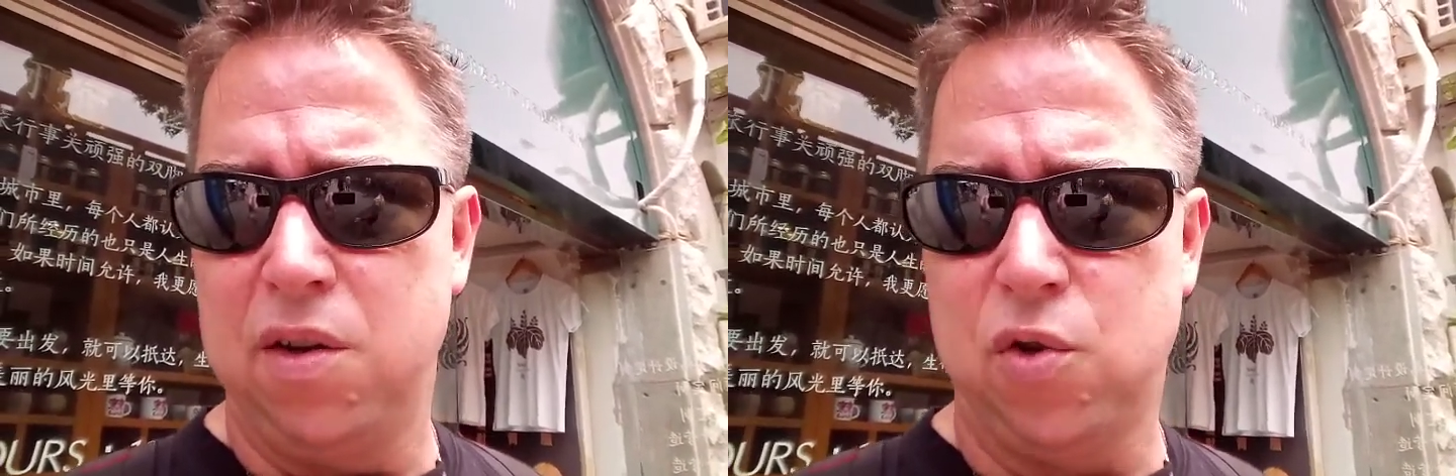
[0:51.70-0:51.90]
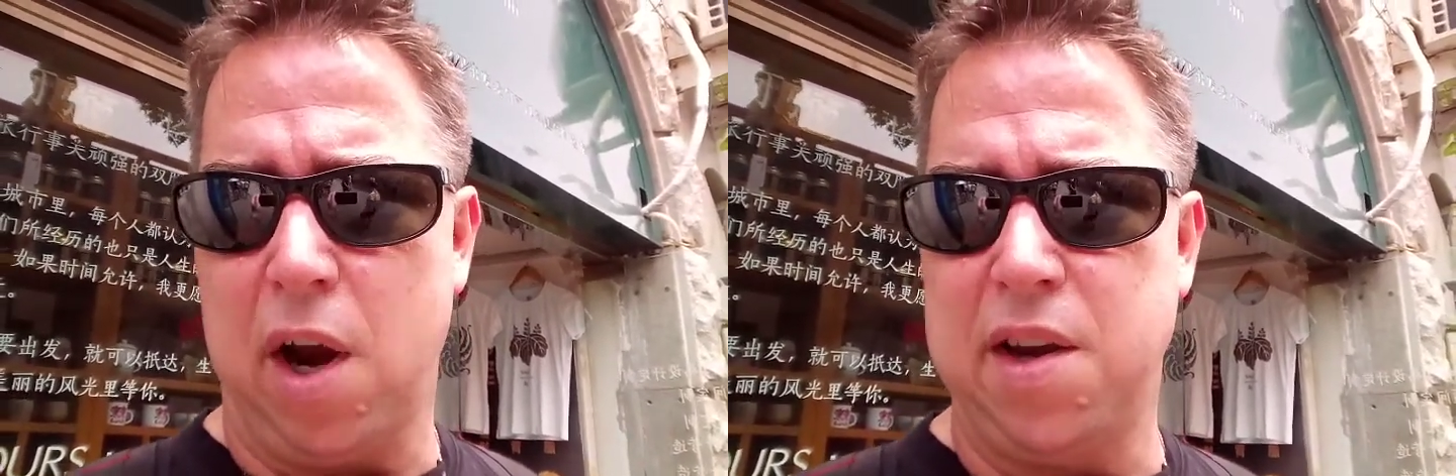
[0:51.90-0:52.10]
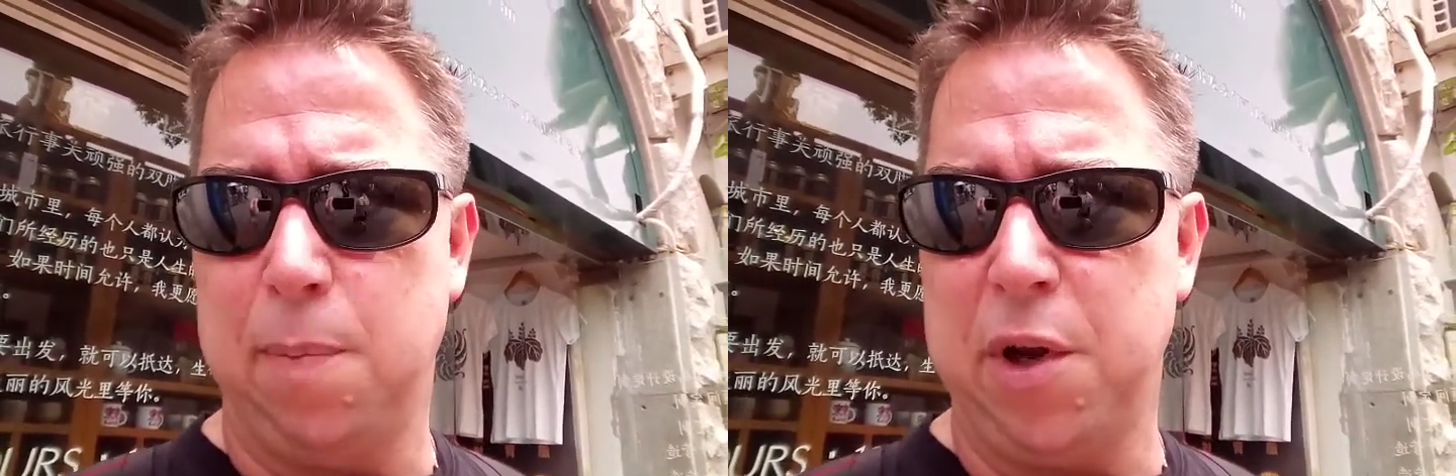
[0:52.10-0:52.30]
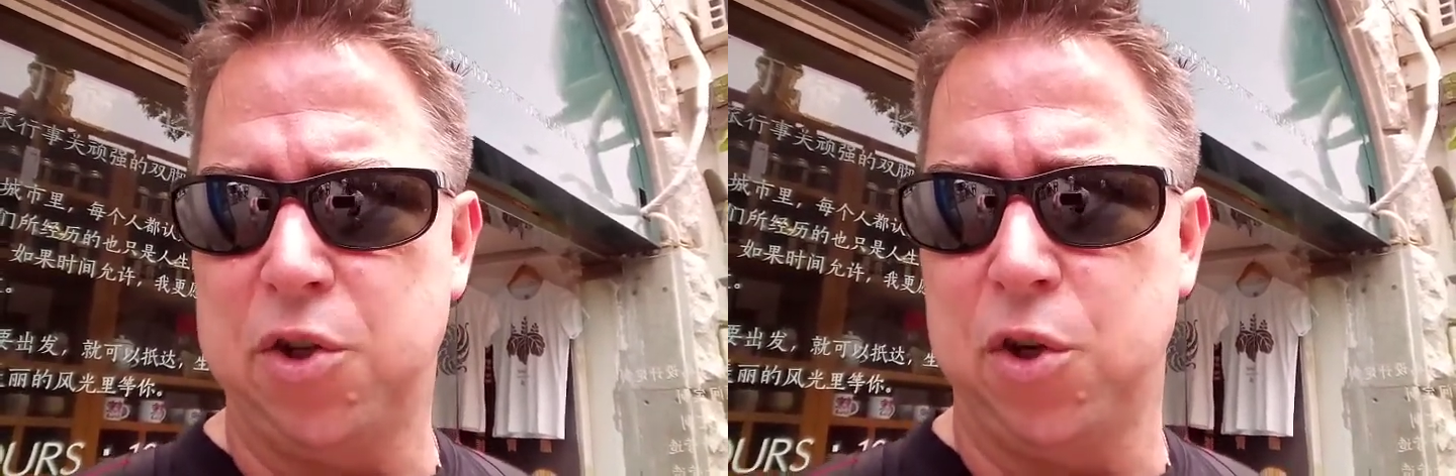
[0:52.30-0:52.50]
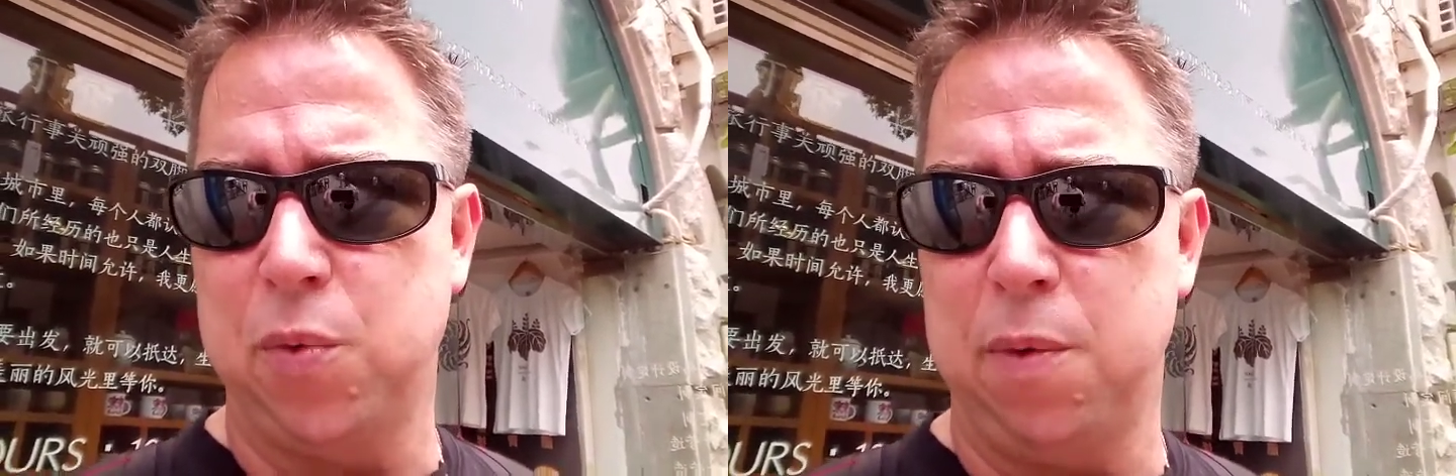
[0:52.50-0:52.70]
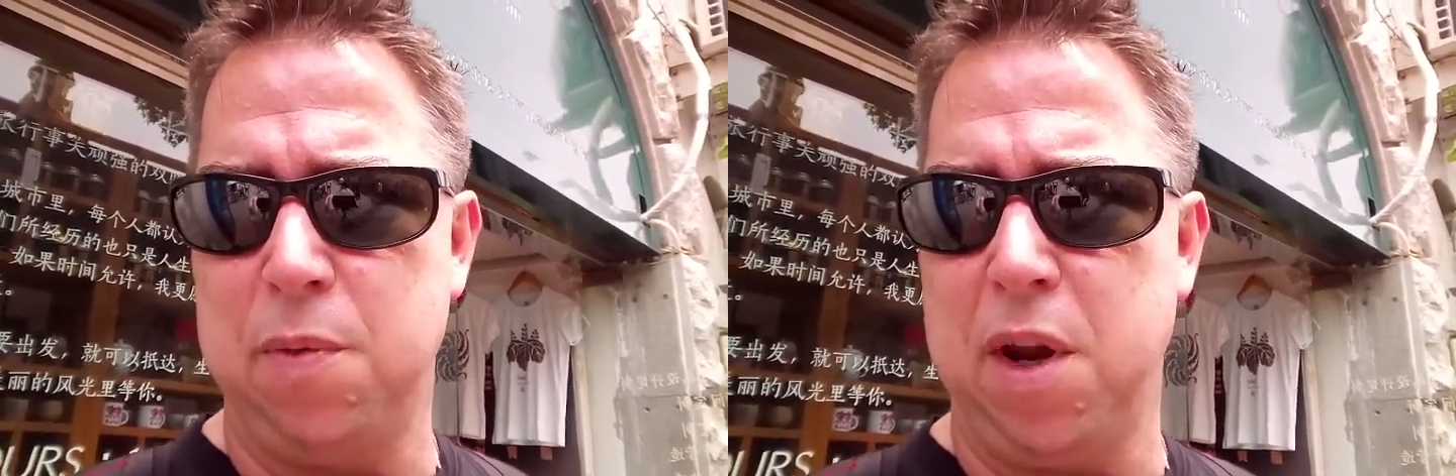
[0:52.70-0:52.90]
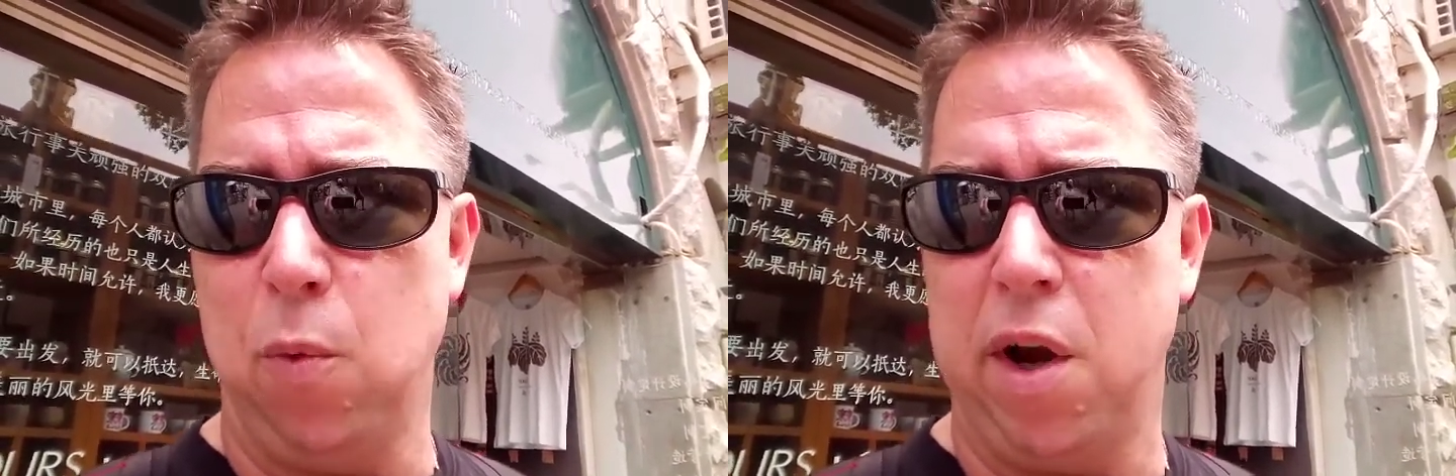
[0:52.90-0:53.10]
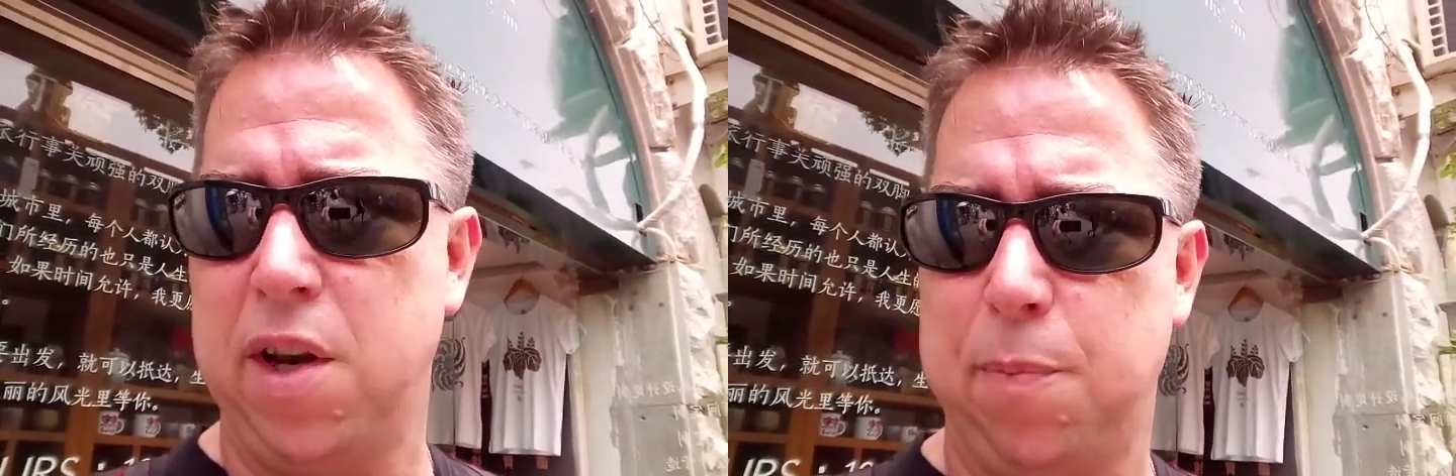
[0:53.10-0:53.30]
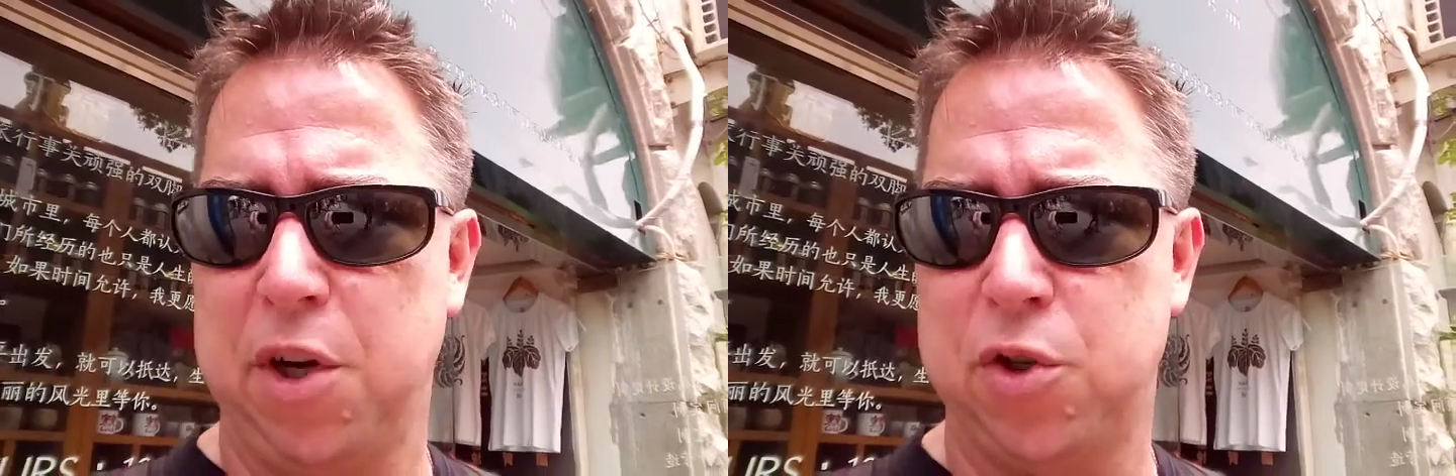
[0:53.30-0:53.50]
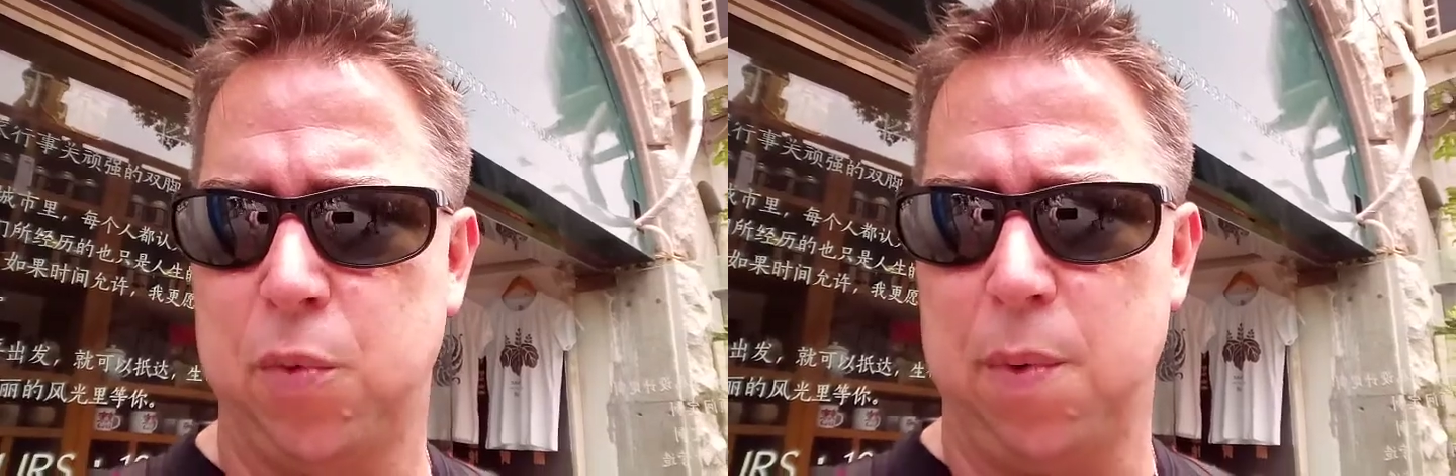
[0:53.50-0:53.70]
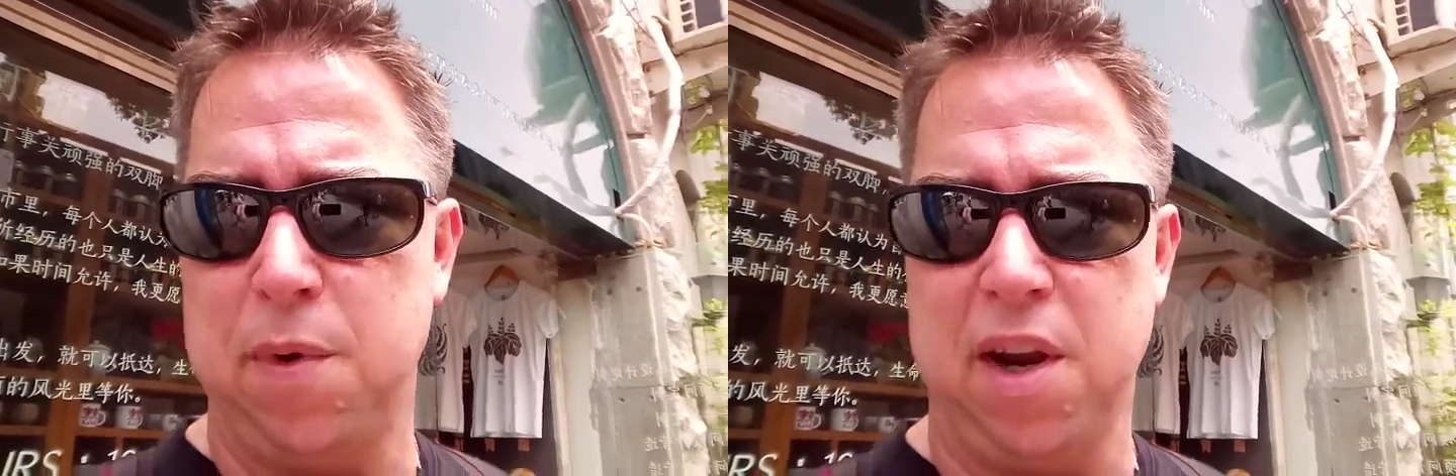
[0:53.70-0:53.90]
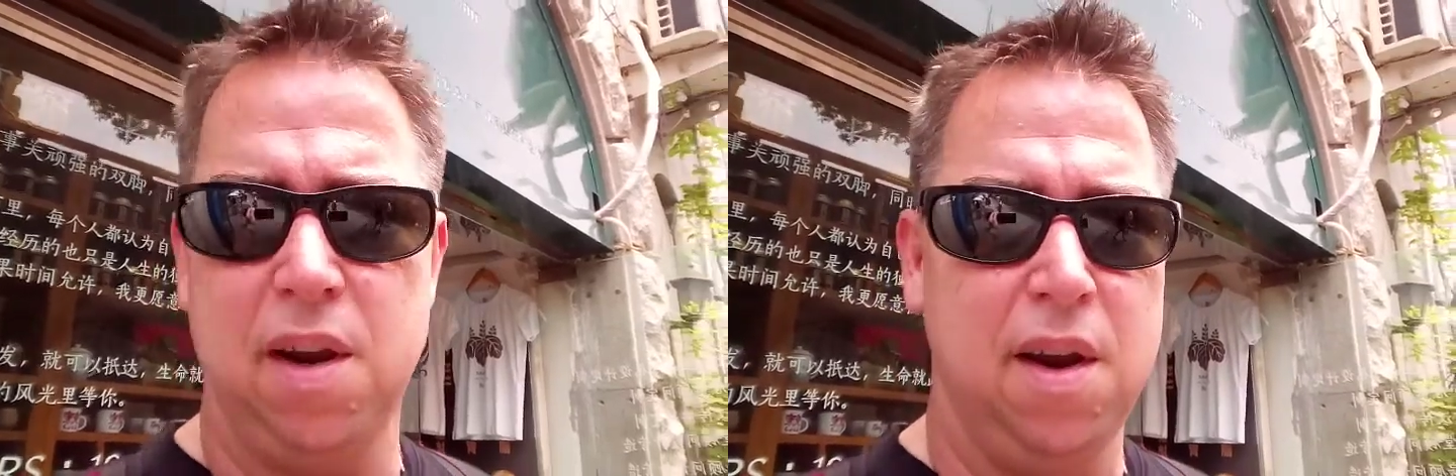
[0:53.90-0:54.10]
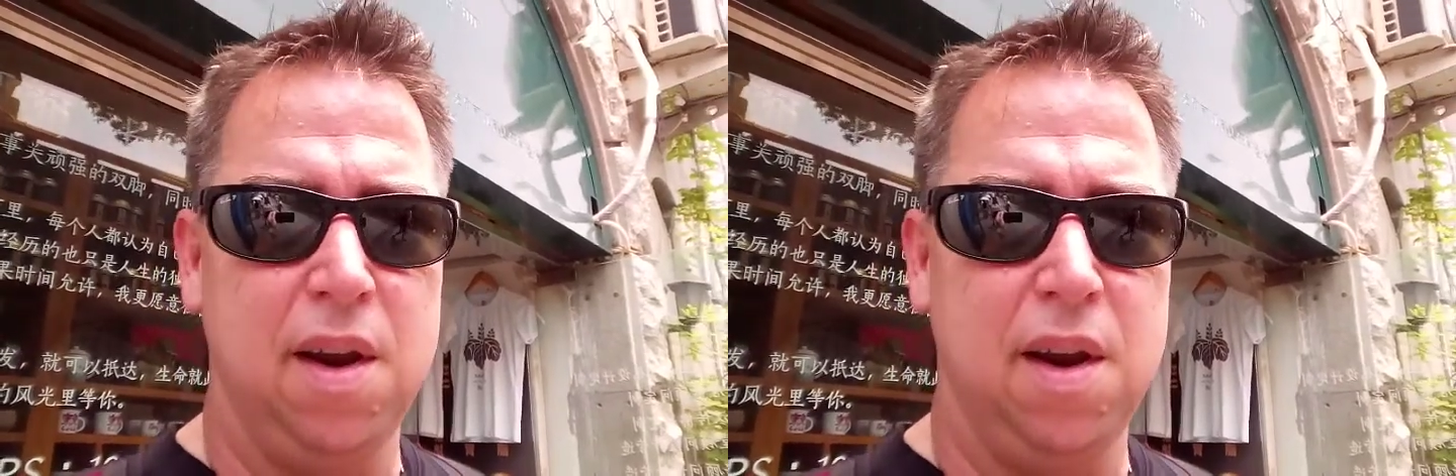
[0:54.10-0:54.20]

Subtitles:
try to take pictures with me, want to take pictures with me,